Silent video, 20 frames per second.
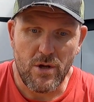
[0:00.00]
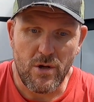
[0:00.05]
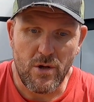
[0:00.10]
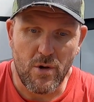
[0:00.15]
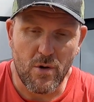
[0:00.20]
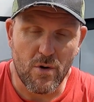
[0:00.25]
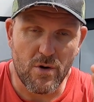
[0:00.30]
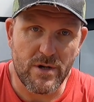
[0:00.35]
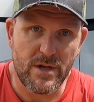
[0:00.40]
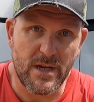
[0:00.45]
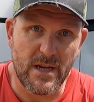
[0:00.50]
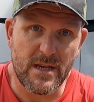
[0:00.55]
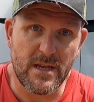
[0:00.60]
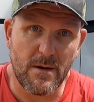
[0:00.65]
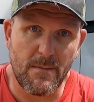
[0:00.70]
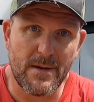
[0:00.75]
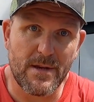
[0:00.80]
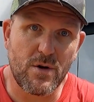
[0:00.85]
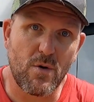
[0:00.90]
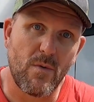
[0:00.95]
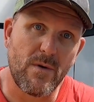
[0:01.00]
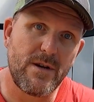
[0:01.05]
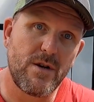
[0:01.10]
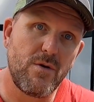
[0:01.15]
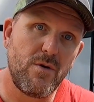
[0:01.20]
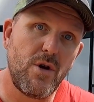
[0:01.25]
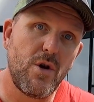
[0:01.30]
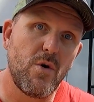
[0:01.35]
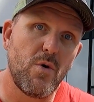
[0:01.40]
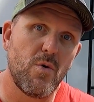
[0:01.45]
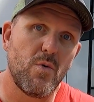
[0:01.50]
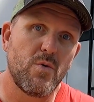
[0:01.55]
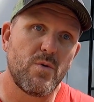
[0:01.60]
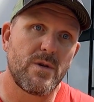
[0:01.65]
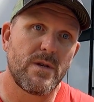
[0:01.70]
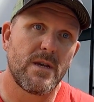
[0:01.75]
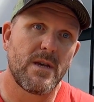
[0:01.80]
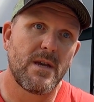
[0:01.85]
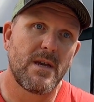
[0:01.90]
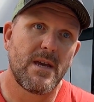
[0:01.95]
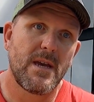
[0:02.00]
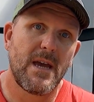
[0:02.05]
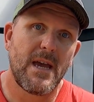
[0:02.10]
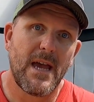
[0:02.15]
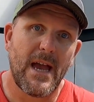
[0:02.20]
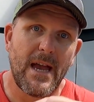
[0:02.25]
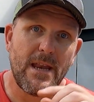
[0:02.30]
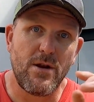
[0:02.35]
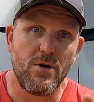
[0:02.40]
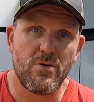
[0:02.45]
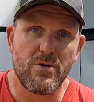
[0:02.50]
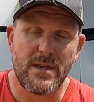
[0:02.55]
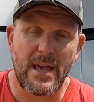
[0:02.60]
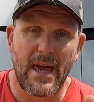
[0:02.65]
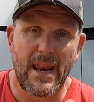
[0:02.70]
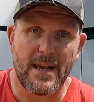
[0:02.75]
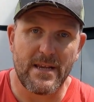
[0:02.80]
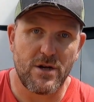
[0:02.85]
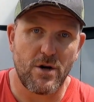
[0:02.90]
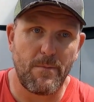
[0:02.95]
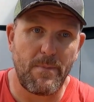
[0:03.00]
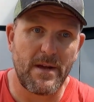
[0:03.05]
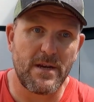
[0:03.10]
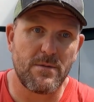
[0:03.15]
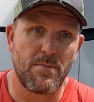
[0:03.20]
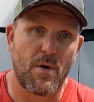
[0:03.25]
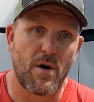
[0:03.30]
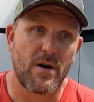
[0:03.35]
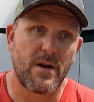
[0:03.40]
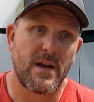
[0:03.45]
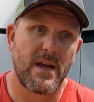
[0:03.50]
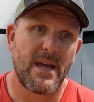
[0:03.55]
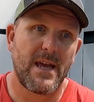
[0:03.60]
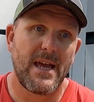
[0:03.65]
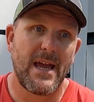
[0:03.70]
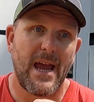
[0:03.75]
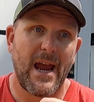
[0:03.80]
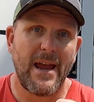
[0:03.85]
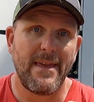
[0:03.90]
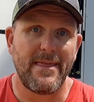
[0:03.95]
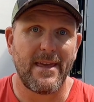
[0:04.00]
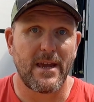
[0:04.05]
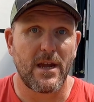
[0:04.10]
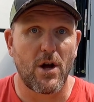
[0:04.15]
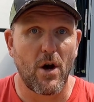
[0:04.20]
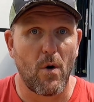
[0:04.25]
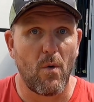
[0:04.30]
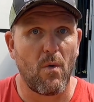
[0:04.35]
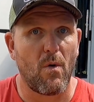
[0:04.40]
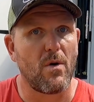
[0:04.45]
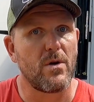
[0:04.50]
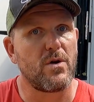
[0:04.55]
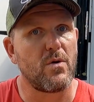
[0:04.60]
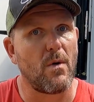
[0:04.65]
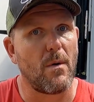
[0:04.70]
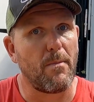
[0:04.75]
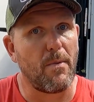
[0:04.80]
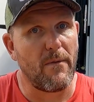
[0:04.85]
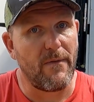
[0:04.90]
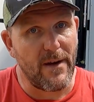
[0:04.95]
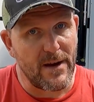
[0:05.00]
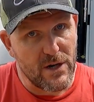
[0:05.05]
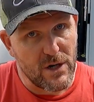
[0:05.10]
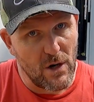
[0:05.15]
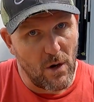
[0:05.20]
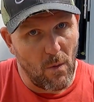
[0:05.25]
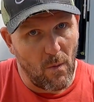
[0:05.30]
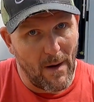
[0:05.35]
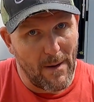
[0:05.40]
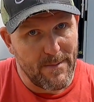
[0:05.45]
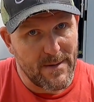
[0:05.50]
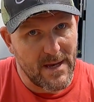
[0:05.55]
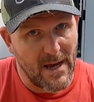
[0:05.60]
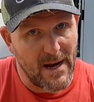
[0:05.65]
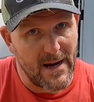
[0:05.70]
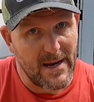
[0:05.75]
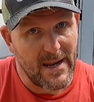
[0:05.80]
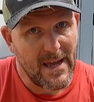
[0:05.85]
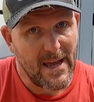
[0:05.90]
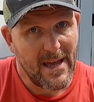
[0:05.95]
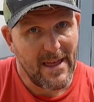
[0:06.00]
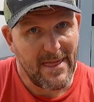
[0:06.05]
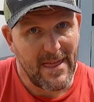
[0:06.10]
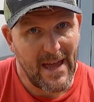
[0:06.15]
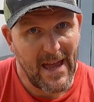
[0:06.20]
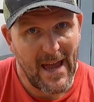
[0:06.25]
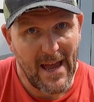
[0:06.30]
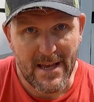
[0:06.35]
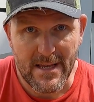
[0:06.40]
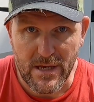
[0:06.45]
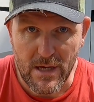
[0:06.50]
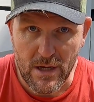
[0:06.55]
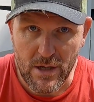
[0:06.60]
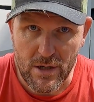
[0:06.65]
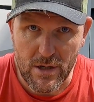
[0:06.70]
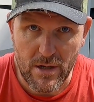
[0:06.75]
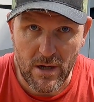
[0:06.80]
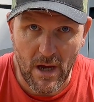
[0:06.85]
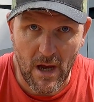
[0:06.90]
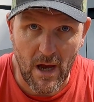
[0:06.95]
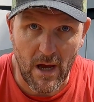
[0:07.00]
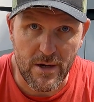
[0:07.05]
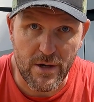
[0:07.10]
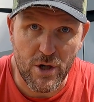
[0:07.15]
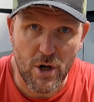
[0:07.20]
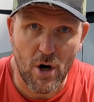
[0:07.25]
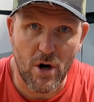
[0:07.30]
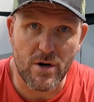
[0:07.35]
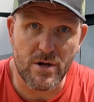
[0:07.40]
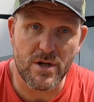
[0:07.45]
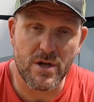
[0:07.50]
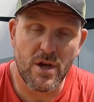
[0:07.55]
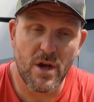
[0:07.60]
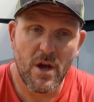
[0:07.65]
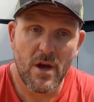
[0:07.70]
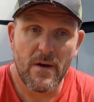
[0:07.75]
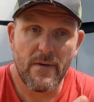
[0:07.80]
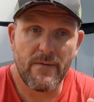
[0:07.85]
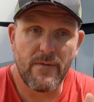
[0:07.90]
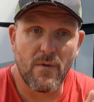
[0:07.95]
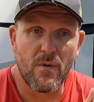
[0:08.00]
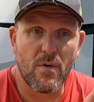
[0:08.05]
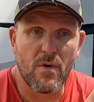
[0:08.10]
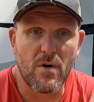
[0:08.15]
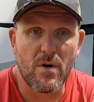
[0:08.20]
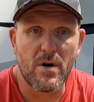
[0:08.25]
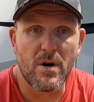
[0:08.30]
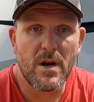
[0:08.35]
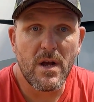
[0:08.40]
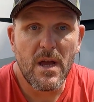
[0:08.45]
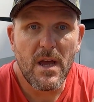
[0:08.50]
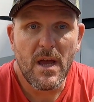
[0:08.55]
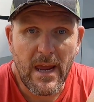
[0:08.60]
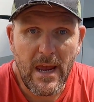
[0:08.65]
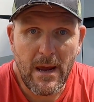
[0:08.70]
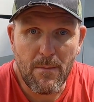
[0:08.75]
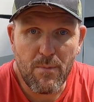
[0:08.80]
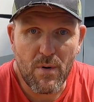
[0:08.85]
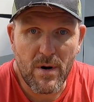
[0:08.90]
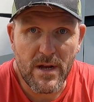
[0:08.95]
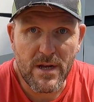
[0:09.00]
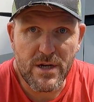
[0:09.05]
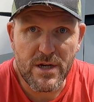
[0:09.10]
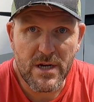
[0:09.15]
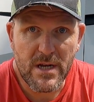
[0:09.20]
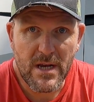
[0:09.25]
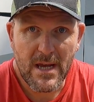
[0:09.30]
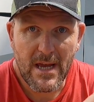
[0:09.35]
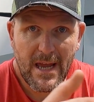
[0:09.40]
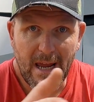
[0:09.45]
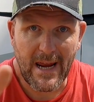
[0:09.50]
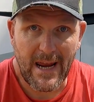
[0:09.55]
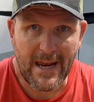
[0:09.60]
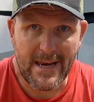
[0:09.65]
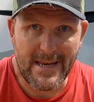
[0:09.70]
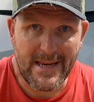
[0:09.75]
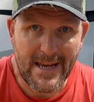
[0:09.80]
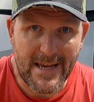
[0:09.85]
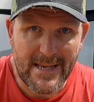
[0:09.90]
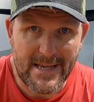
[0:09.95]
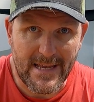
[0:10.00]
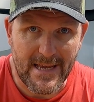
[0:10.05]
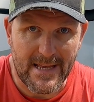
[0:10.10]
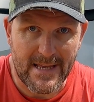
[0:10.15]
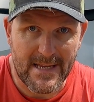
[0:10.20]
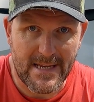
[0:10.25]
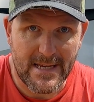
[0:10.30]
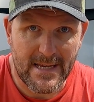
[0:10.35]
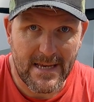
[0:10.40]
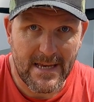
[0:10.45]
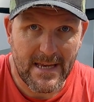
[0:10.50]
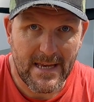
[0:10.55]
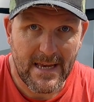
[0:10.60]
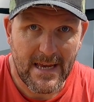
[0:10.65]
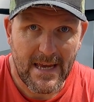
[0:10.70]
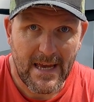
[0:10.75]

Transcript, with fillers: your system is going to use and use that as your benchmark. And then go onto a professional website that has uh, charts for amperage and distance,